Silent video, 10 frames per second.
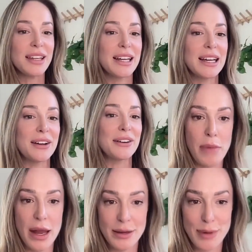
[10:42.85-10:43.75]
Now,
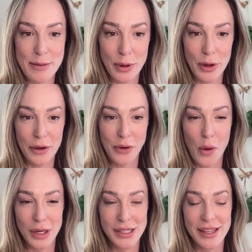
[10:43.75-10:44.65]
many people, of
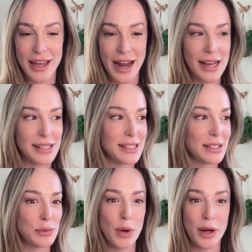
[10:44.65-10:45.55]
course, then ask,
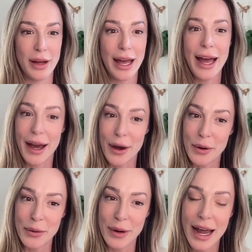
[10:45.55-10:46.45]
well,
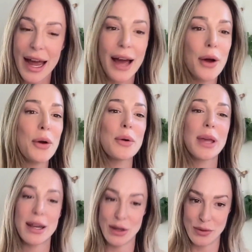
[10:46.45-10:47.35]
how
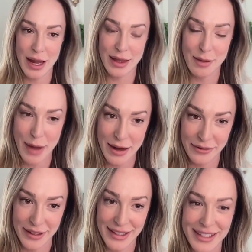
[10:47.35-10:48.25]
can you get the
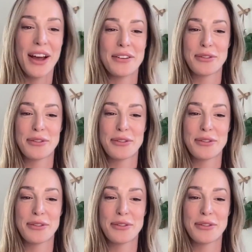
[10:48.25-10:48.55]
benefits of